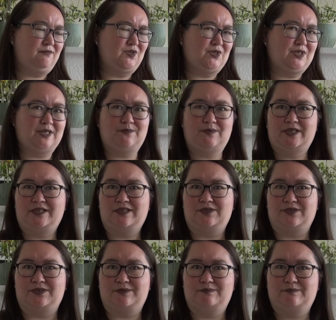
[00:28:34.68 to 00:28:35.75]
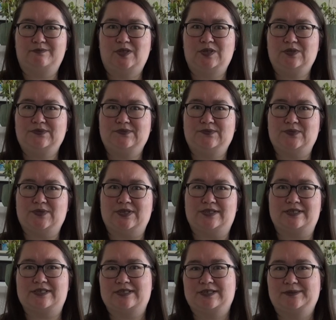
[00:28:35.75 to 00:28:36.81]
does seem like a lot, a lot of
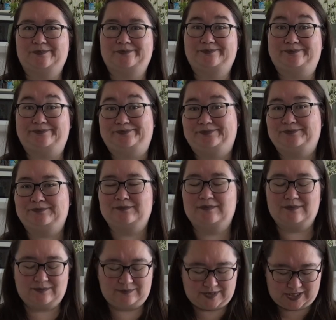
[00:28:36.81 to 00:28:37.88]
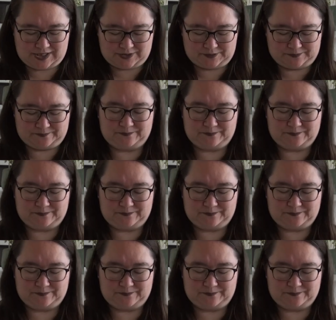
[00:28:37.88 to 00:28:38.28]
words. So.